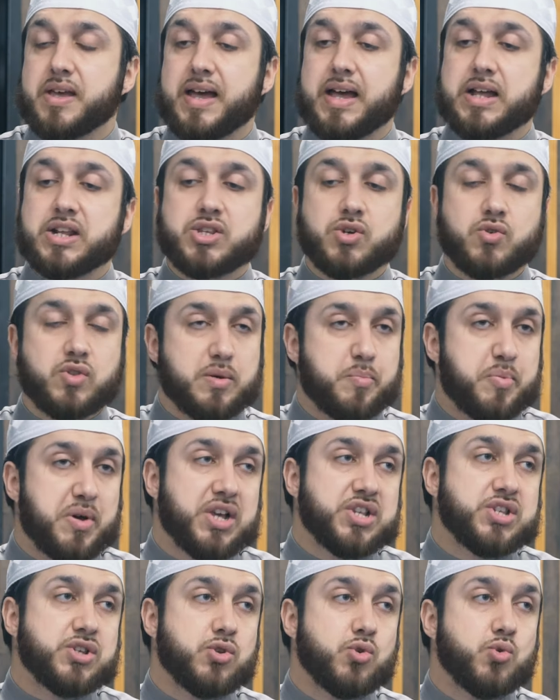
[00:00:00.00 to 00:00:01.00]
And so the
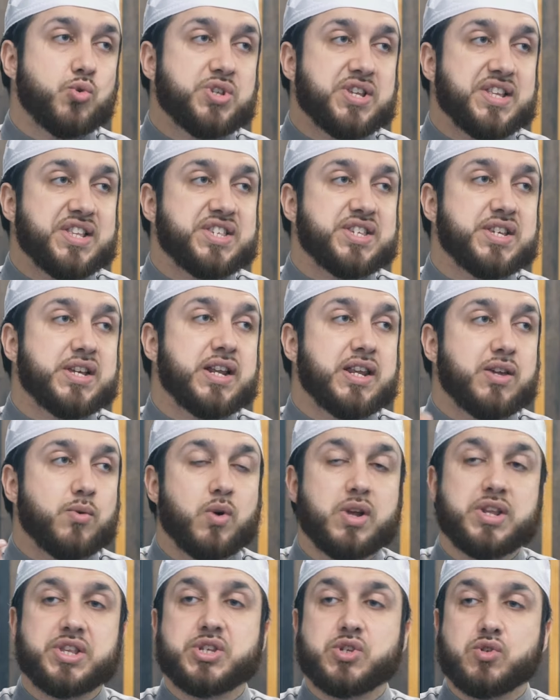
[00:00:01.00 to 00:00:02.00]
person who sincerely
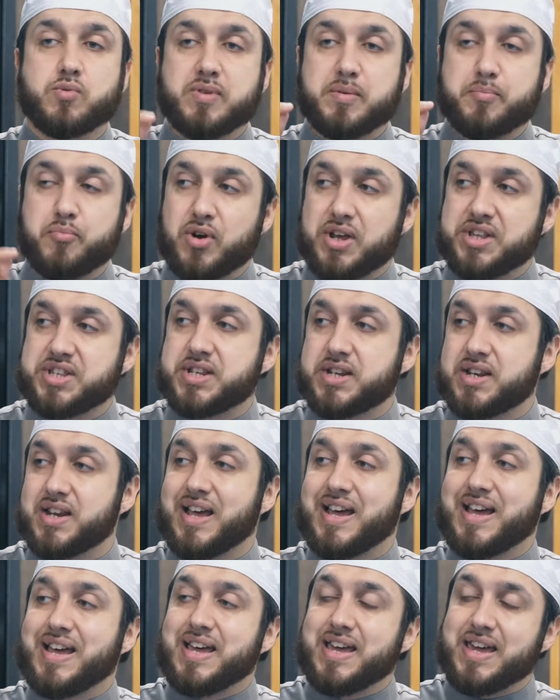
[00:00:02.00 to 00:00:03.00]
wants to be present
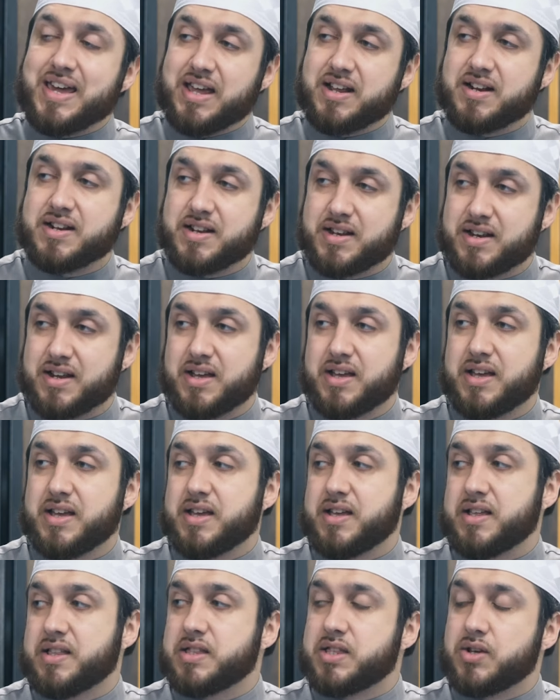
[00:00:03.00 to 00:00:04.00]
in
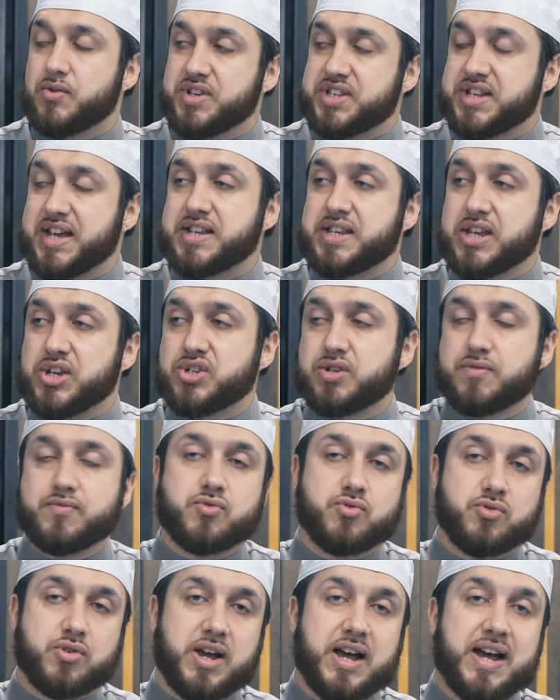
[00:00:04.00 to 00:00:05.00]
the recitation of
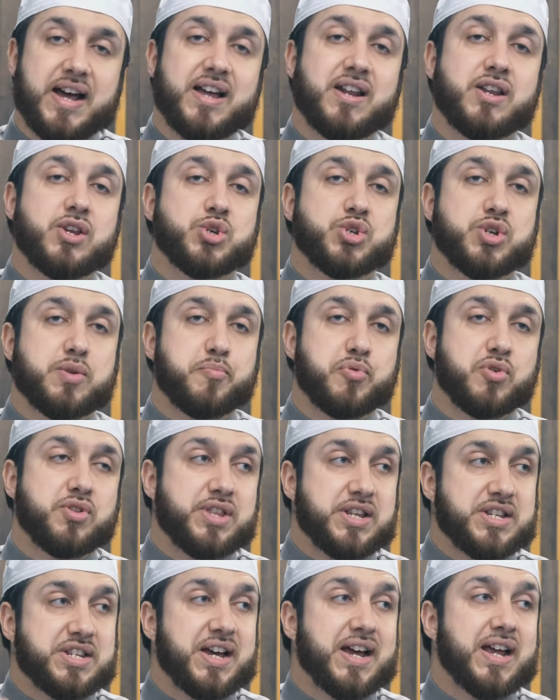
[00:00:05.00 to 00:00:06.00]
the Quran should
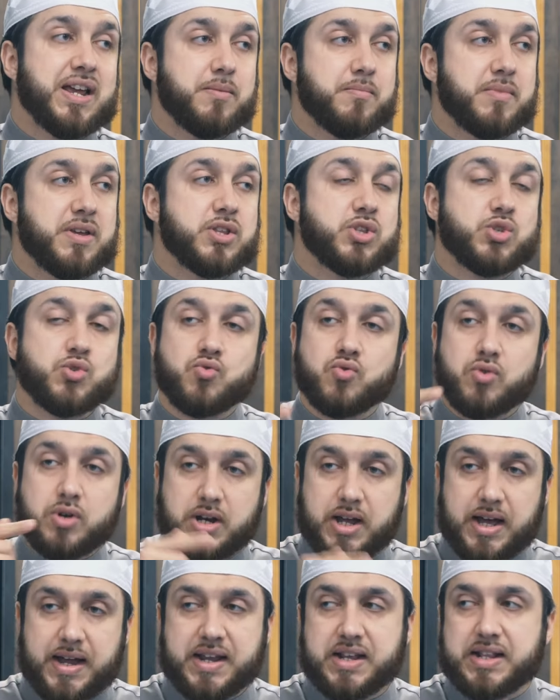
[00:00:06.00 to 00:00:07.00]
put the time into
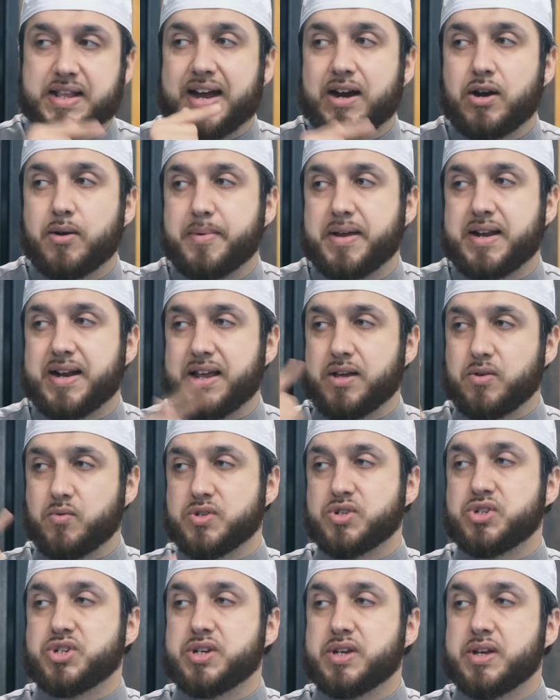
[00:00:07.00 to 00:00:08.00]
learning the Arabic
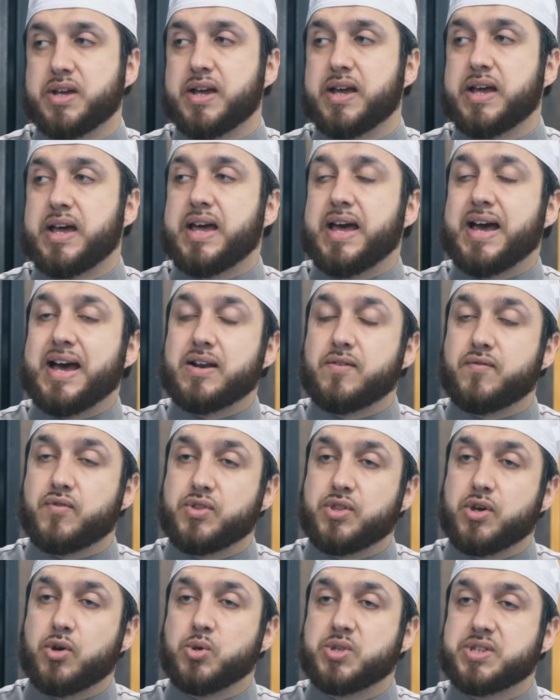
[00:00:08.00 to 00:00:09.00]
language. And
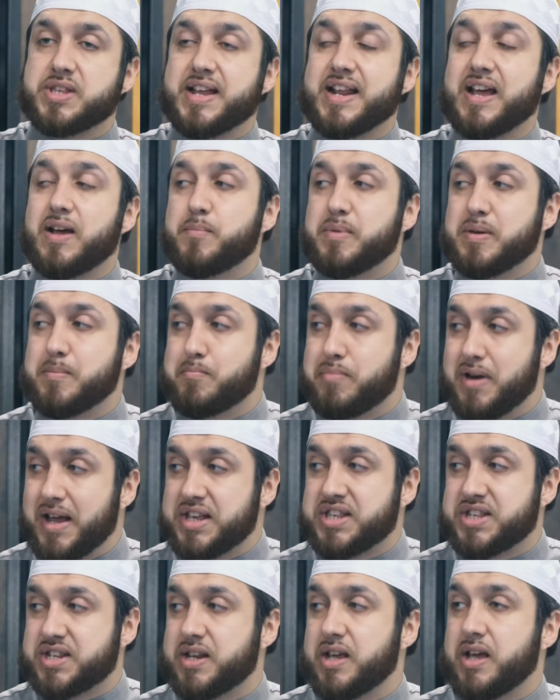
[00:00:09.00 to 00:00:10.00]
for those that have been
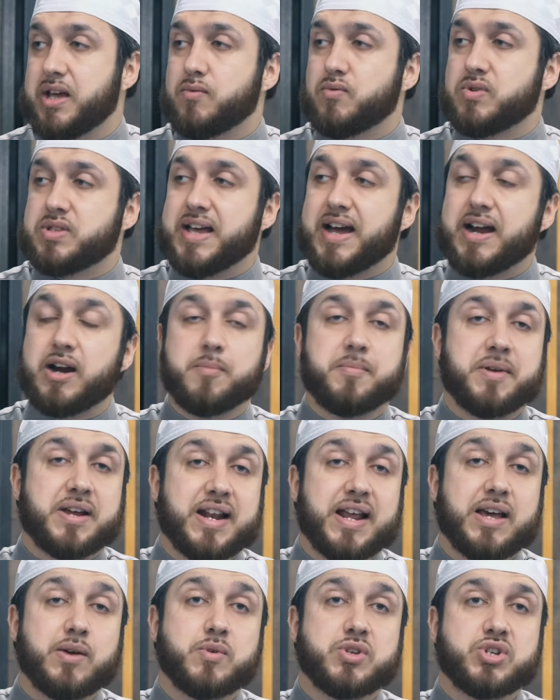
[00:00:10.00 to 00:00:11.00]
blessed with the
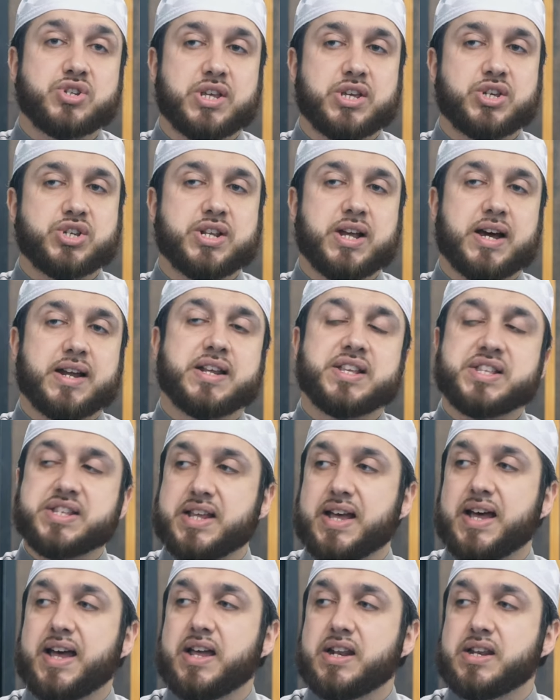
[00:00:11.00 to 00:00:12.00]
Arabic language, they should
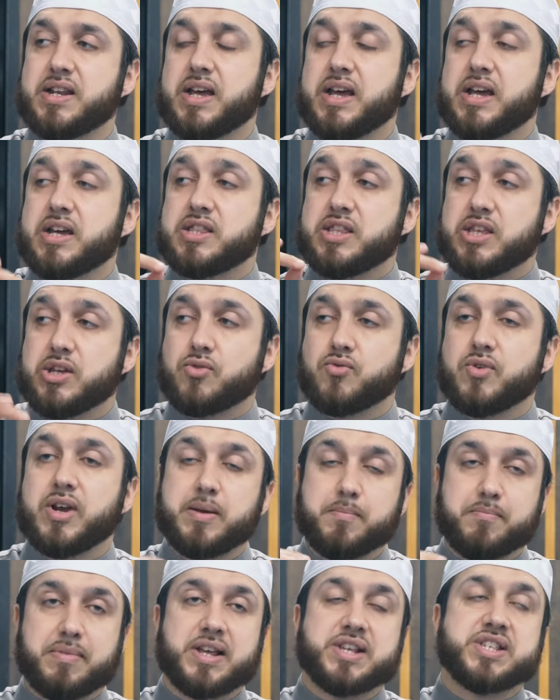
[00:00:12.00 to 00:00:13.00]
understand the
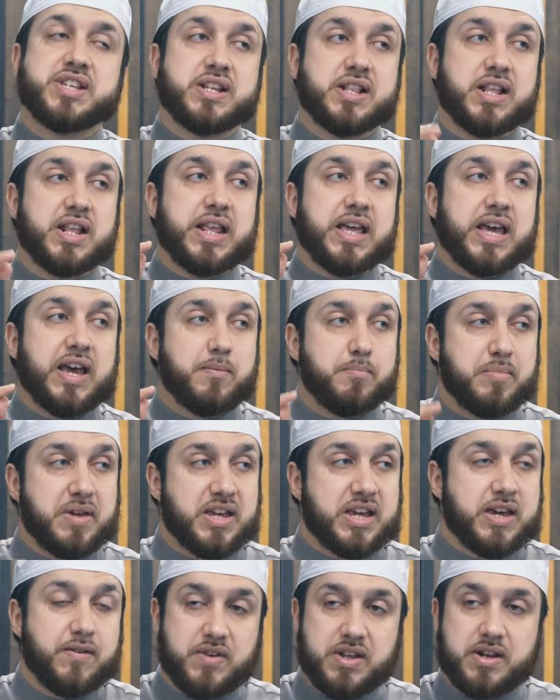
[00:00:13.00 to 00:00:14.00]
great blessing that they have
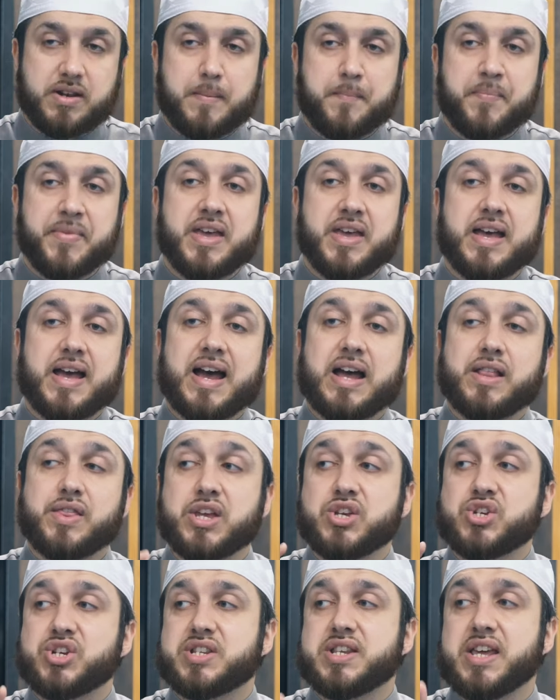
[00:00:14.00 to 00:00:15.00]
been given, and
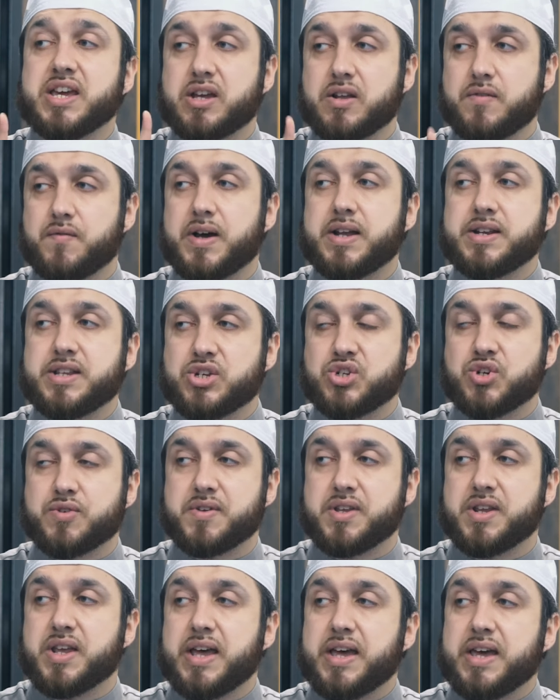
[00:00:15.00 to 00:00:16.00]
they should take advantage of
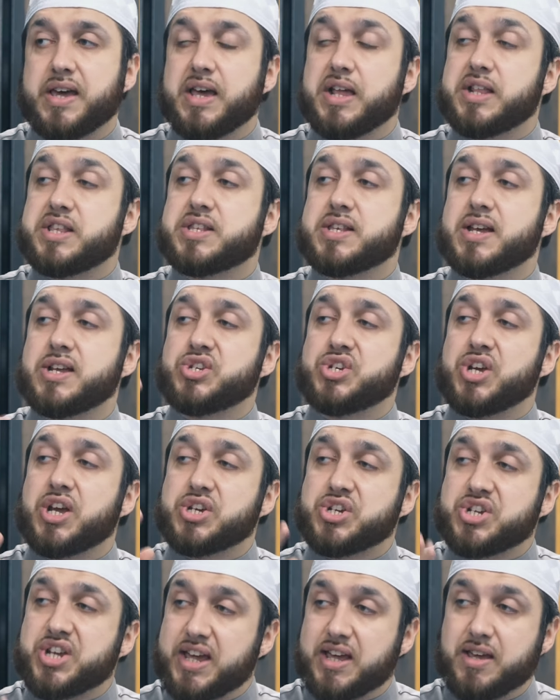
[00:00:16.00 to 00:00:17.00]
it. It's such a
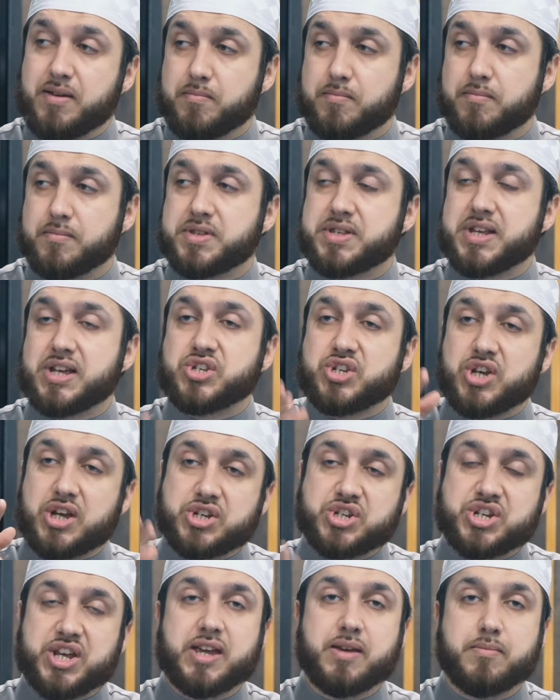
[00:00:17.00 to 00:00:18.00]
shame
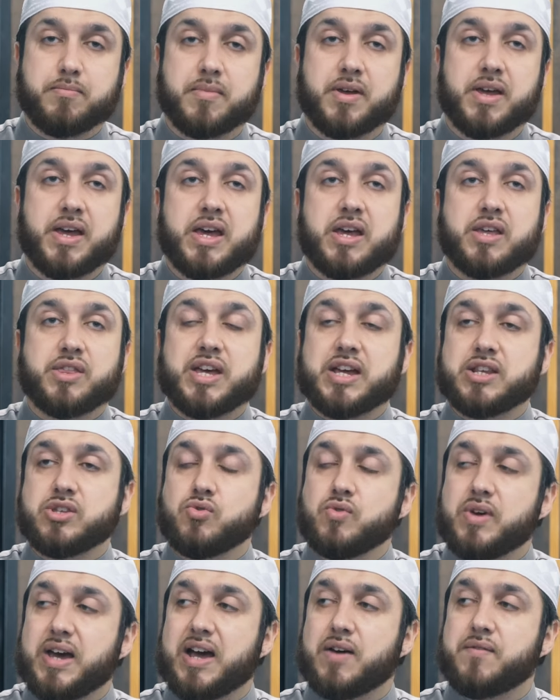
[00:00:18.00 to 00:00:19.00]
that
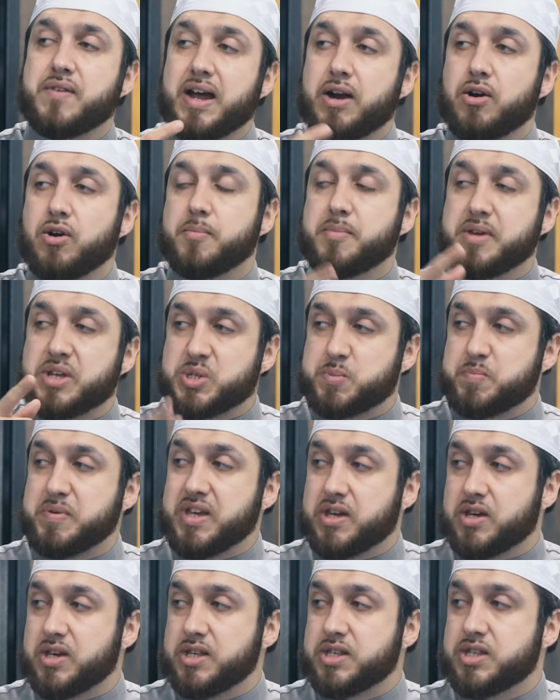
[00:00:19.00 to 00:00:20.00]
you have Arabic
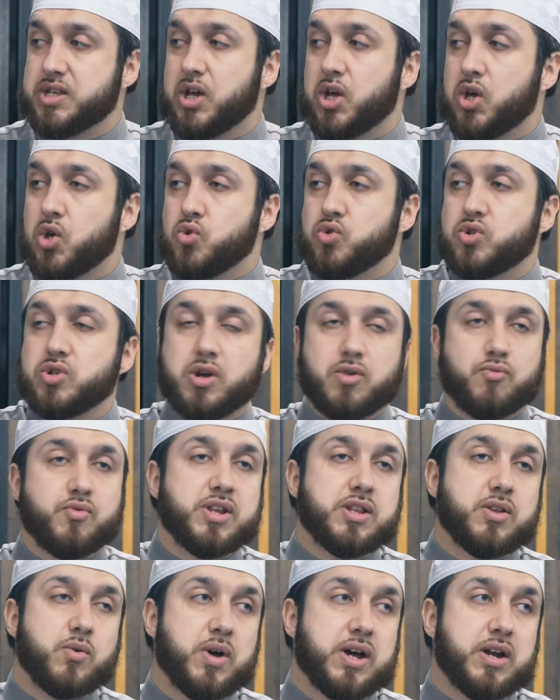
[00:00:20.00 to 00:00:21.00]
speakers who do not
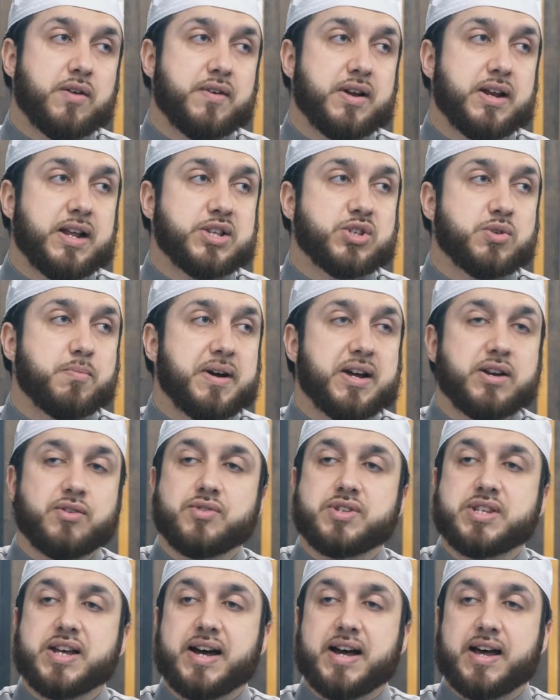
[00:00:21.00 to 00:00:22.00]
read the word of Allah subhanahu
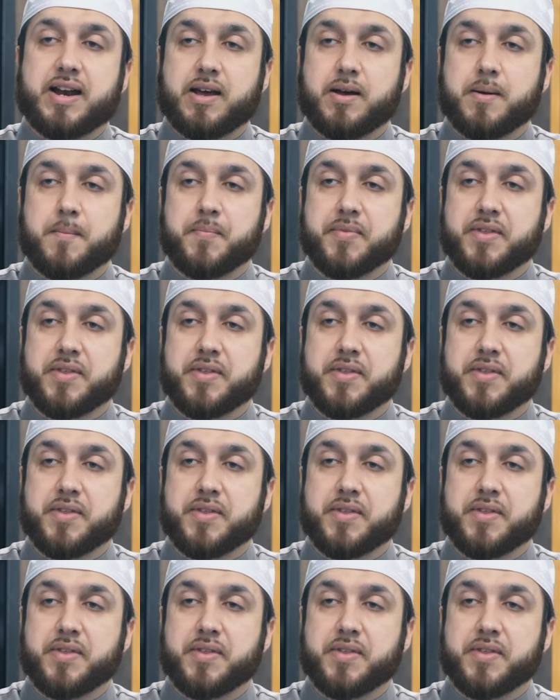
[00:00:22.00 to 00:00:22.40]
wa ta'ala.